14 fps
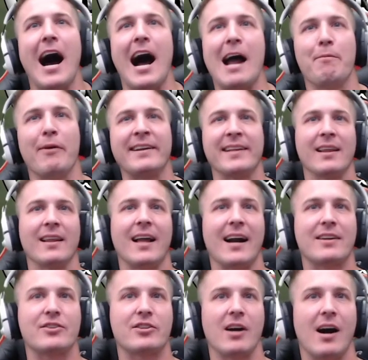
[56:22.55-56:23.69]
I bring the
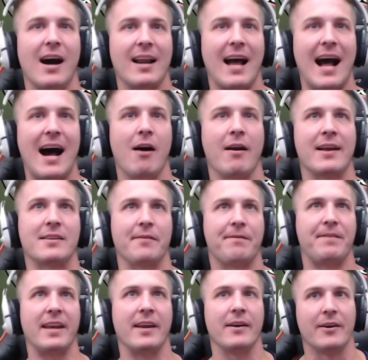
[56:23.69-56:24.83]
luck. Scott, how does it
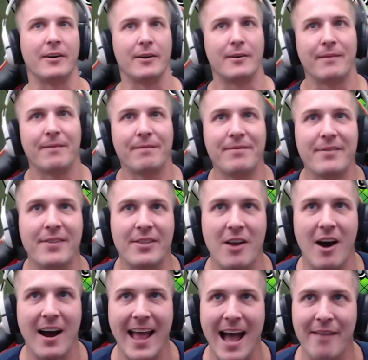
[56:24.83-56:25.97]
feel
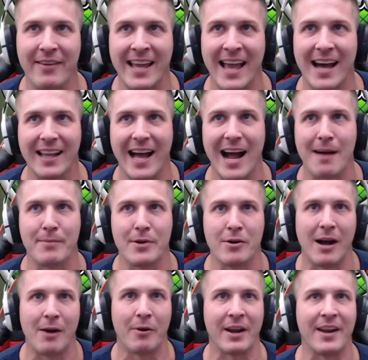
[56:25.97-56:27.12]
not having El Abu?
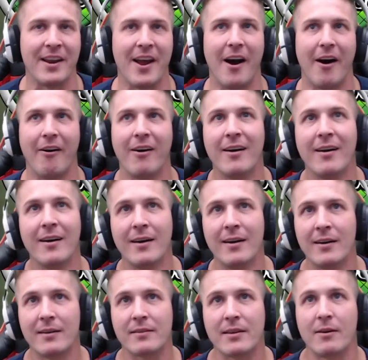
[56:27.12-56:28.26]
I wouldn't know.
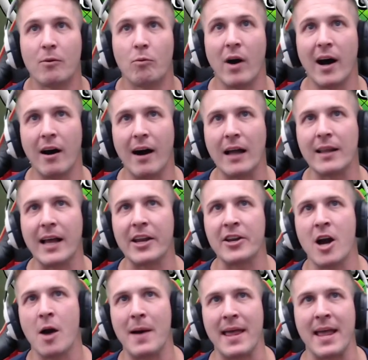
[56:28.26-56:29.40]
Well, I'll let you
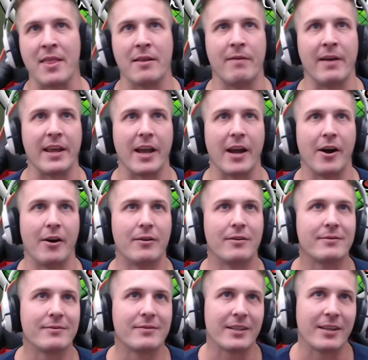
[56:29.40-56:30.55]
know by the end of the video
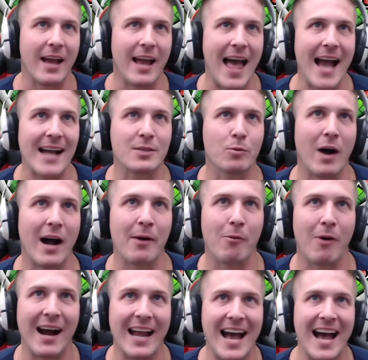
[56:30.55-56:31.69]

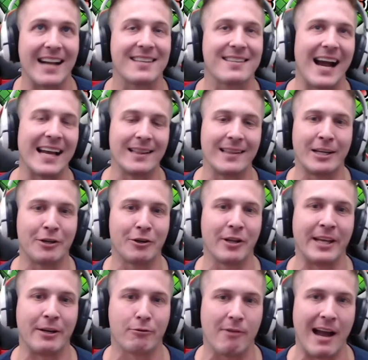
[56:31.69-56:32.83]
XYYX. I
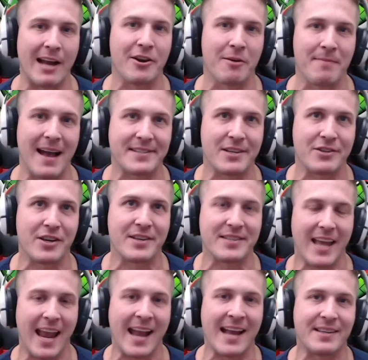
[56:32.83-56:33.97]
literally read your messages
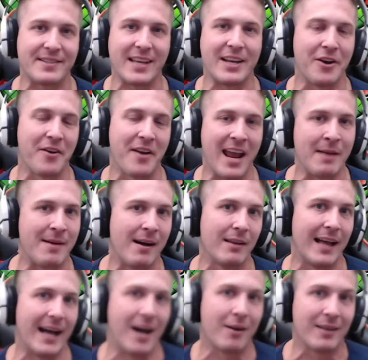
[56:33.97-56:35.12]
and said your name out
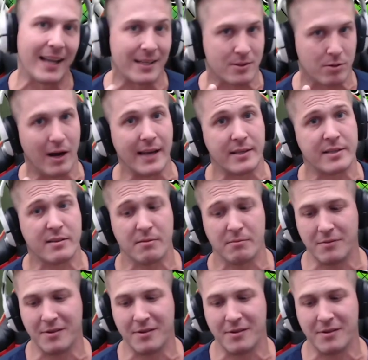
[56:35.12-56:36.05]
loud like twice.